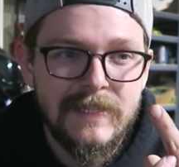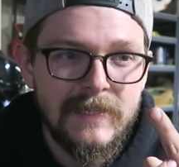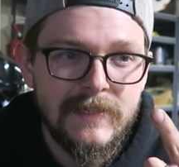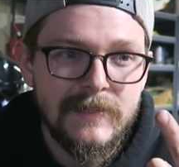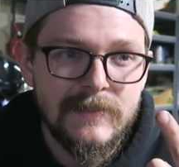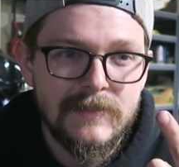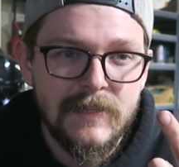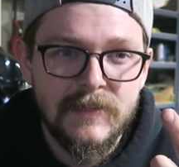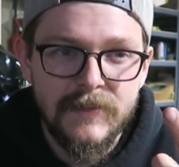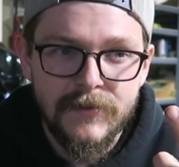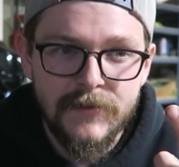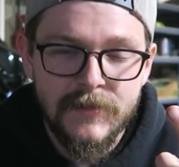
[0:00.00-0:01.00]
idiots on
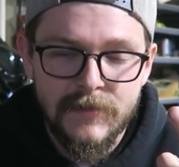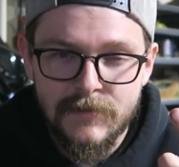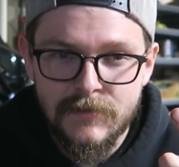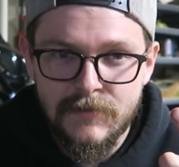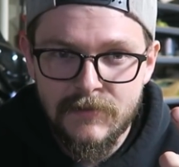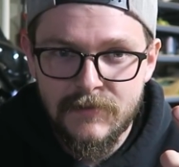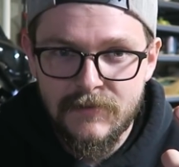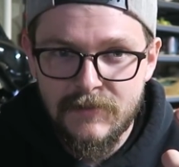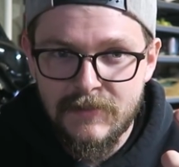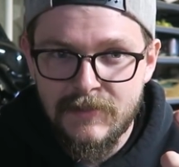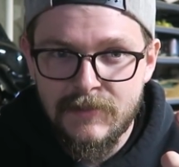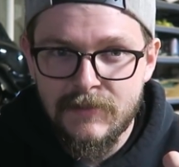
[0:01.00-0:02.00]
the internet
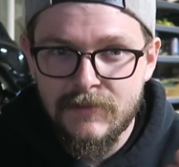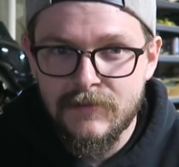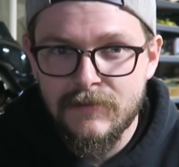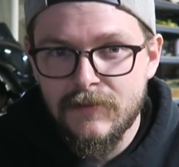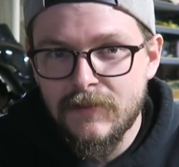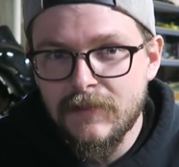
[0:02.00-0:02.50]
and